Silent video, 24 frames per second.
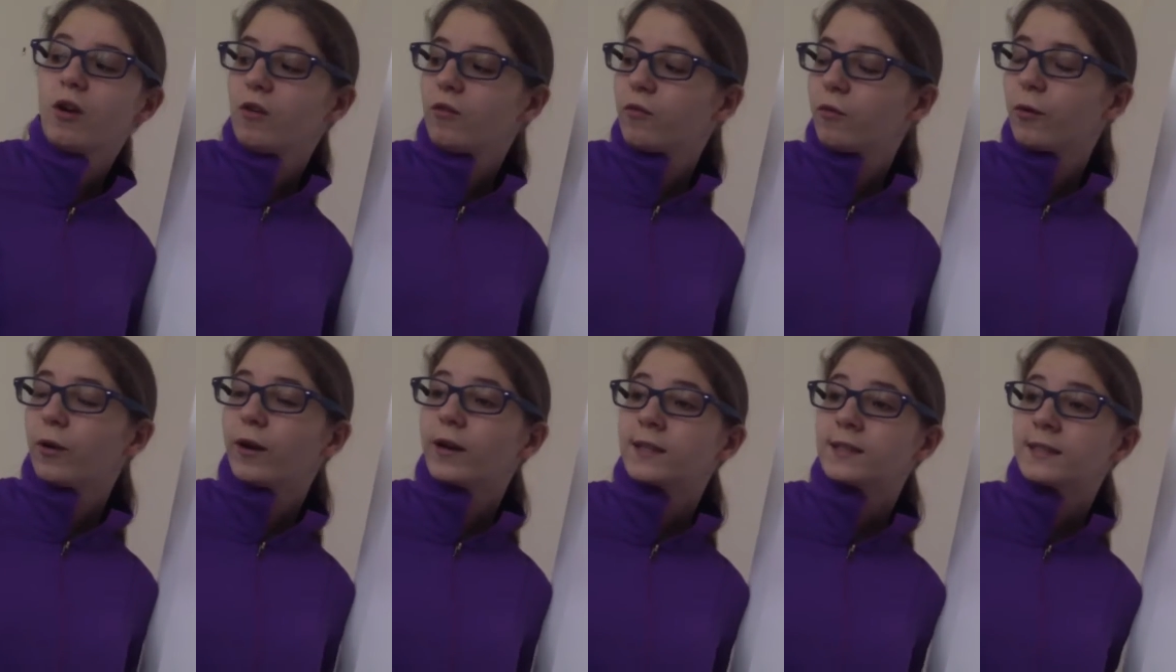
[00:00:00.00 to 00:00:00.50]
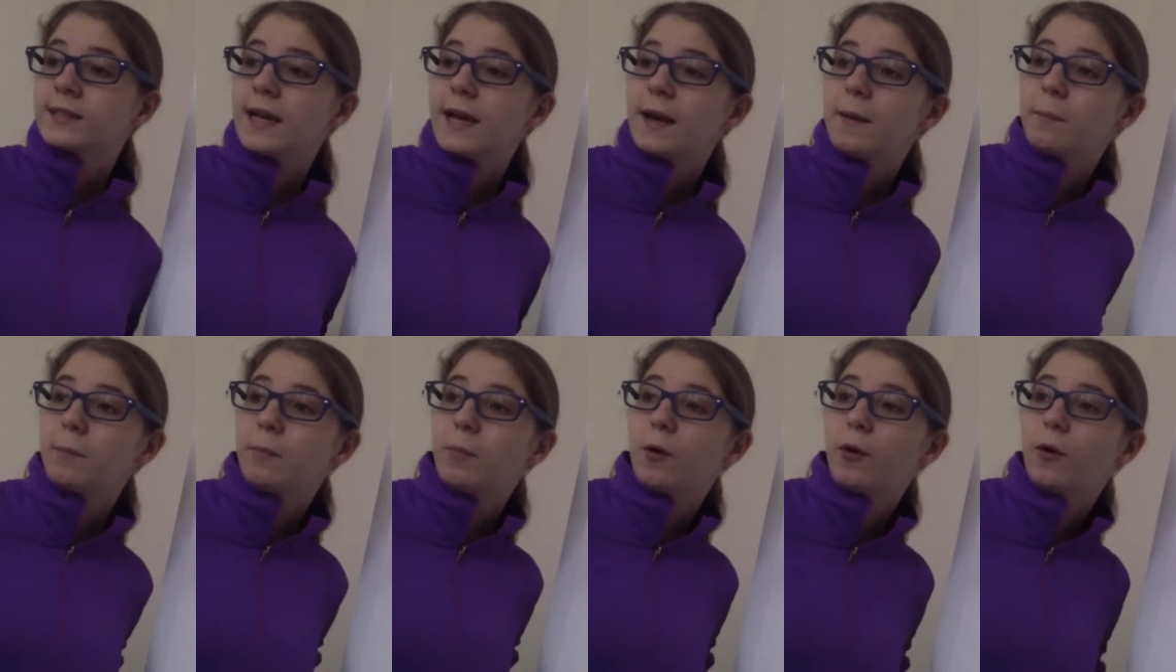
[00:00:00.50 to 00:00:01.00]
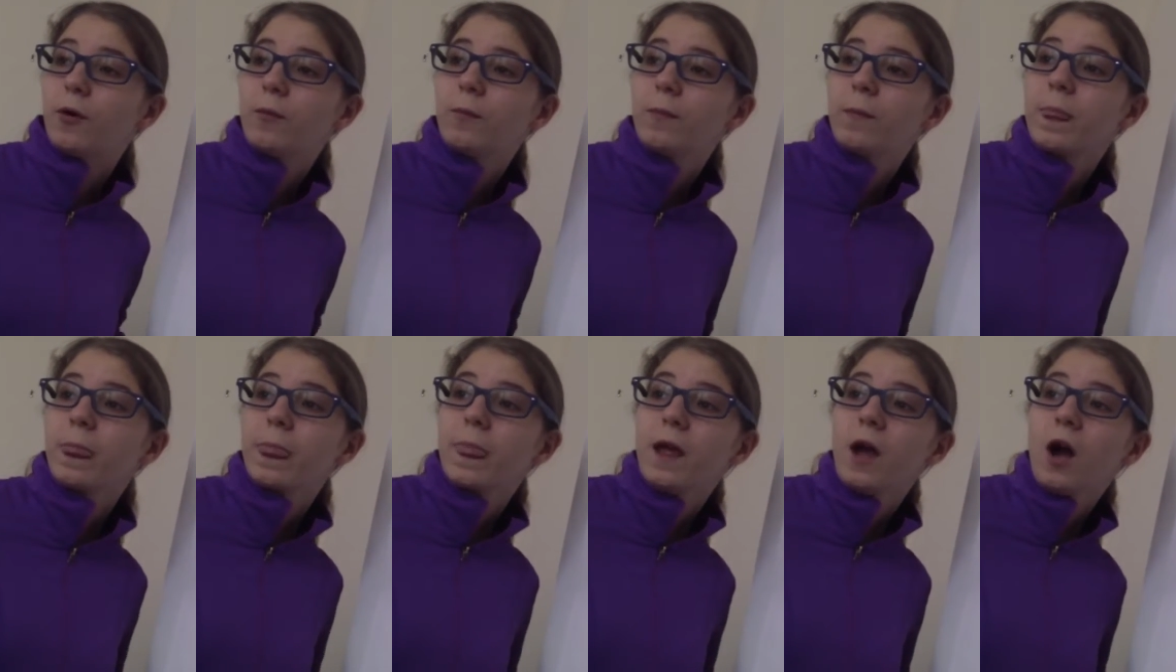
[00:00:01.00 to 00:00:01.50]
For example,
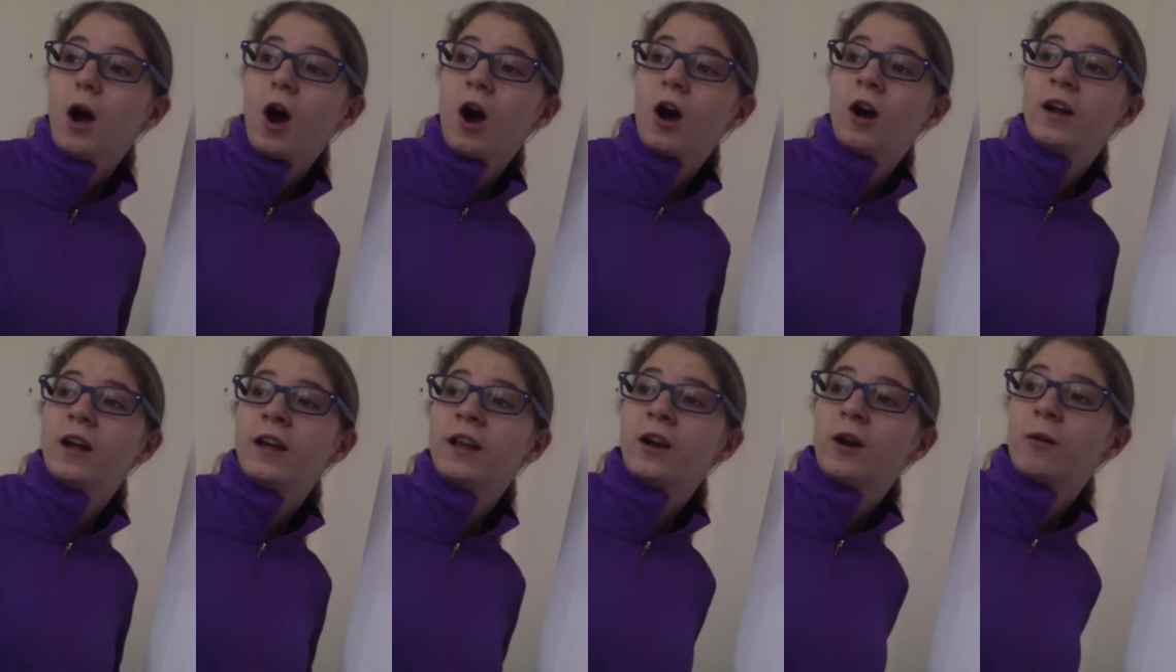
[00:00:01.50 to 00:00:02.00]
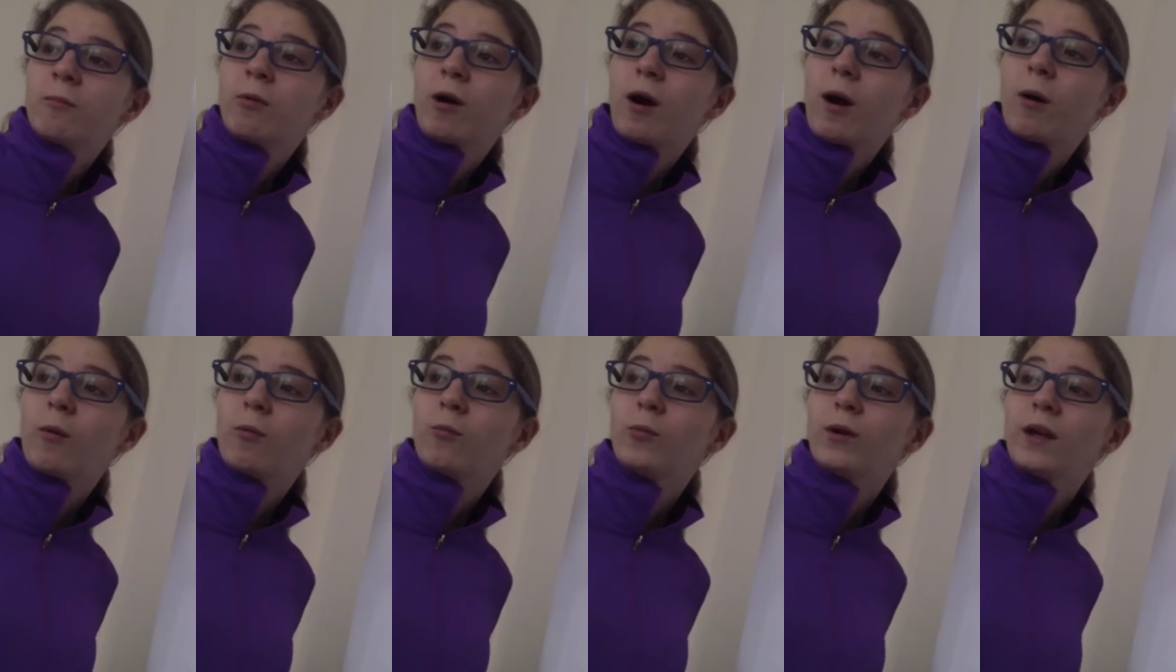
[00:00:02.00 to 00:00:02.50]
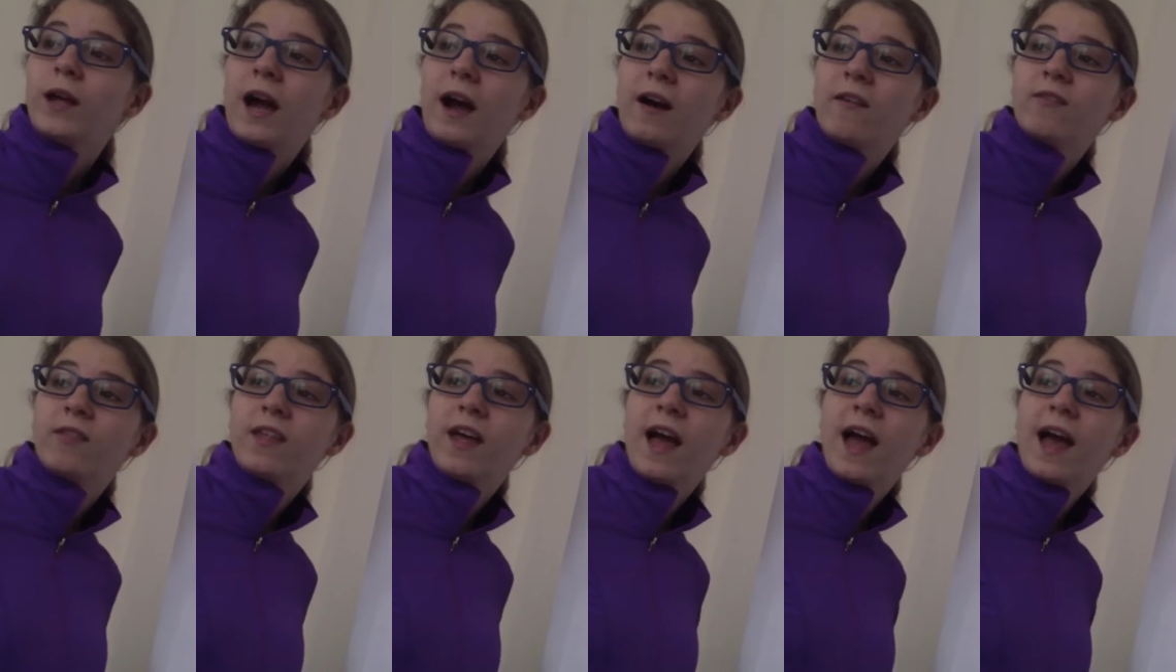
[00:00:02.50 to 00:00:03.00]
in our problem we
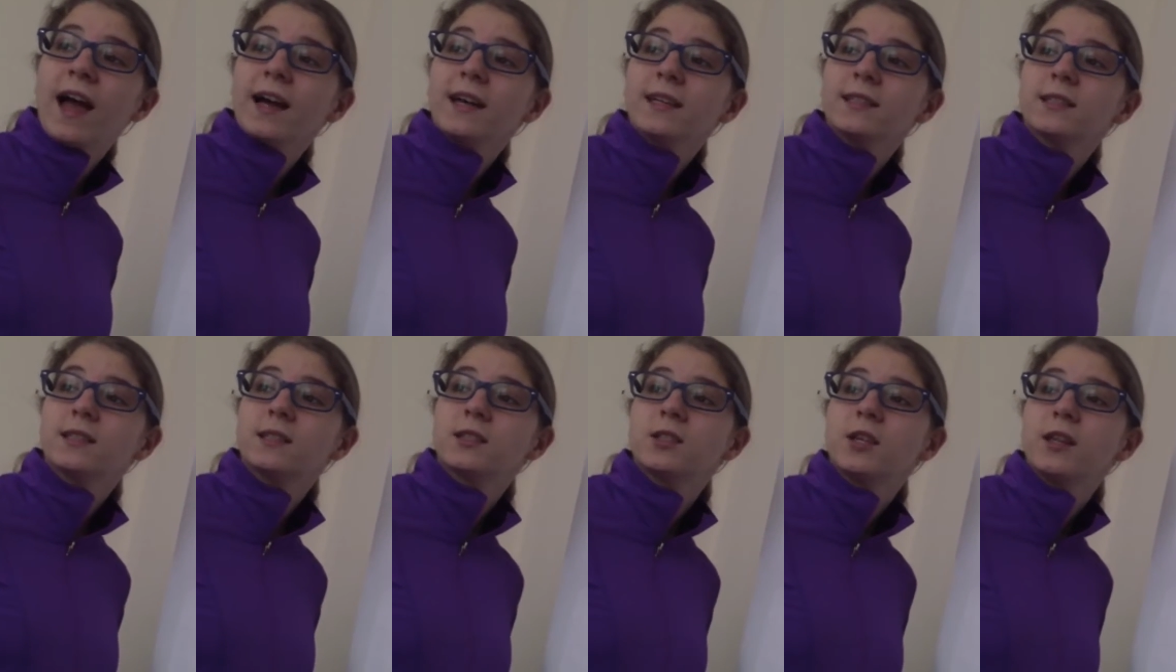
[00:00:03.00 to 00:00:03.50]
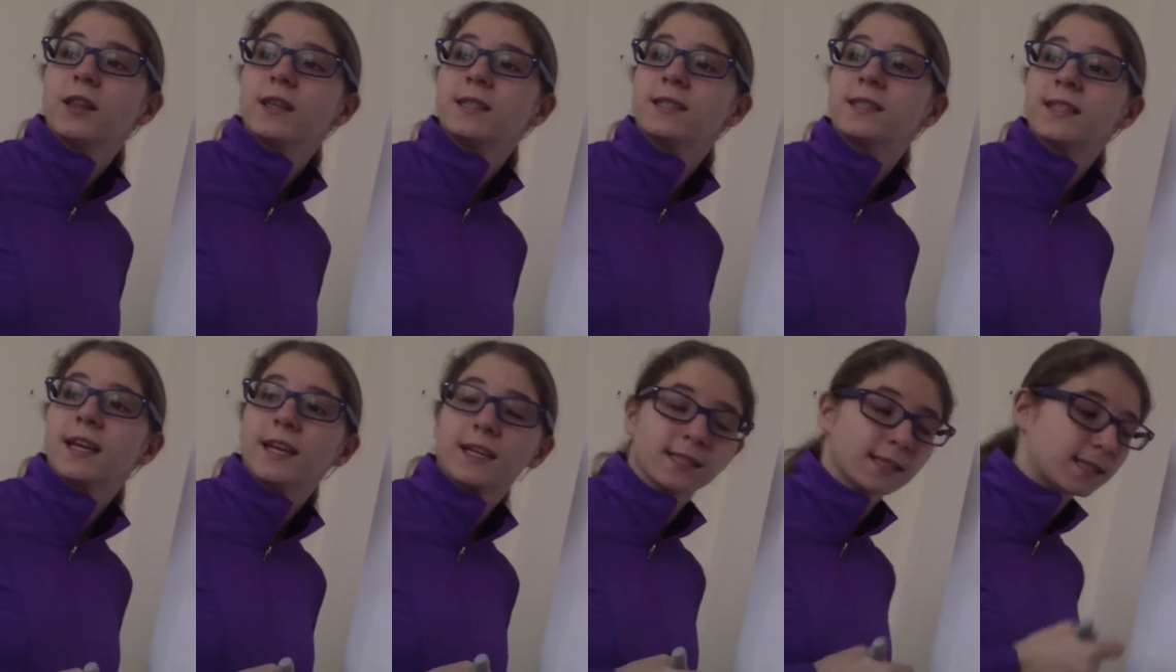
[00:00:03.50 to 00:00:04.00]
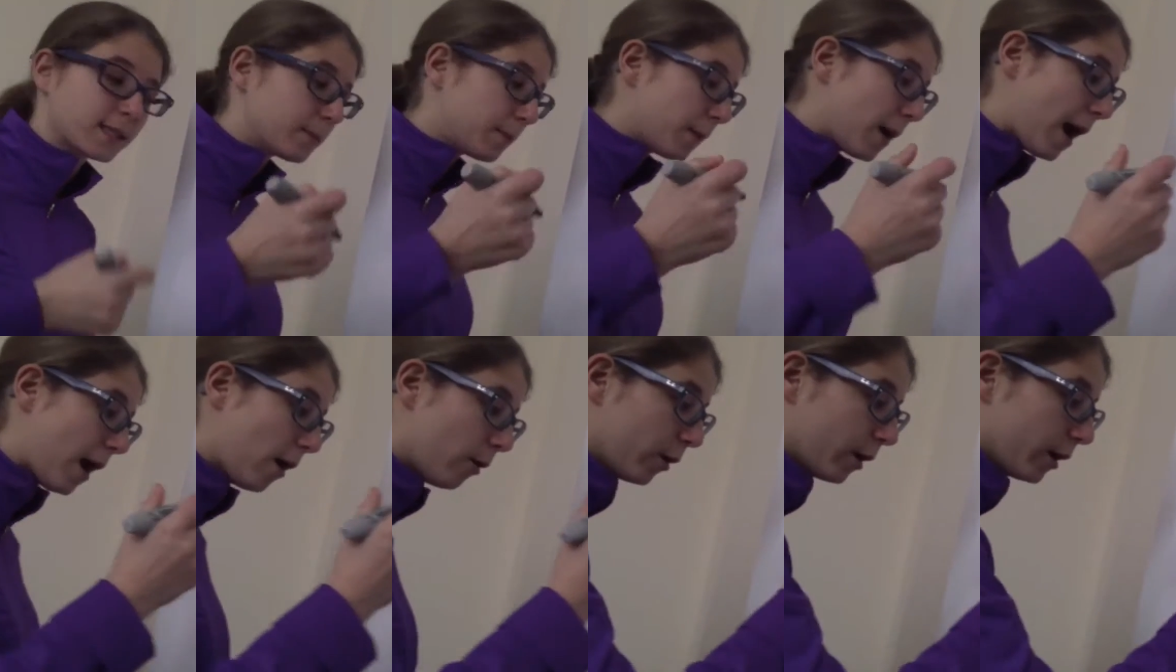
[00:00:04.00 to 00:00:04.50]
have the x to the 6th
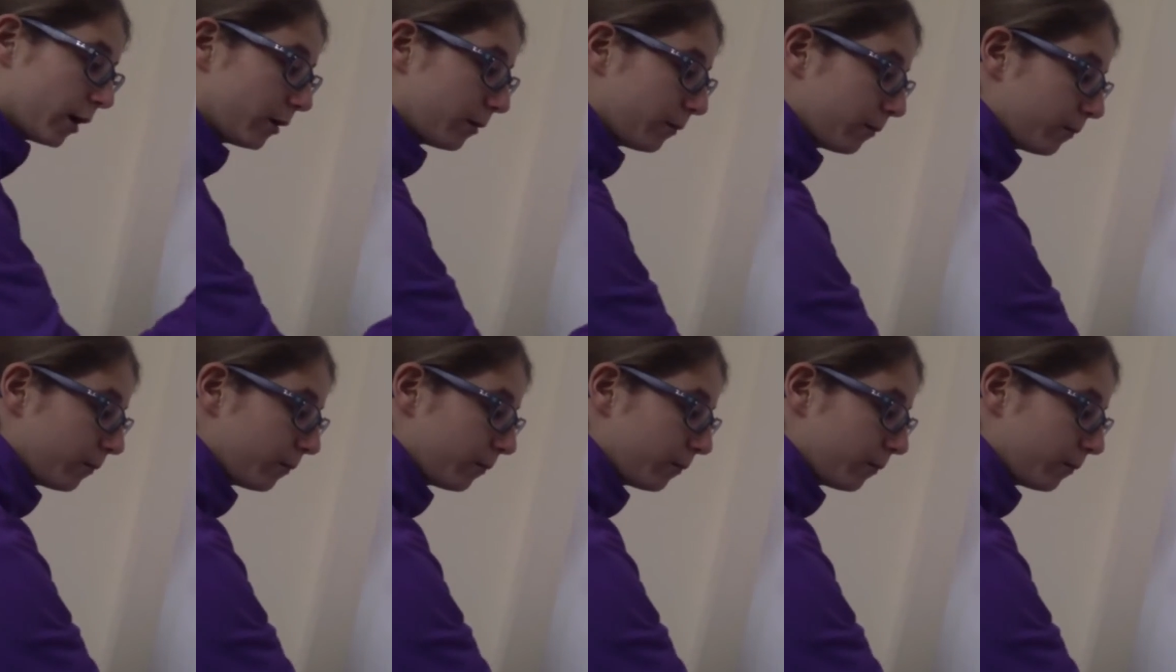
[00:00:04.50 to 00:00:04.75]
power.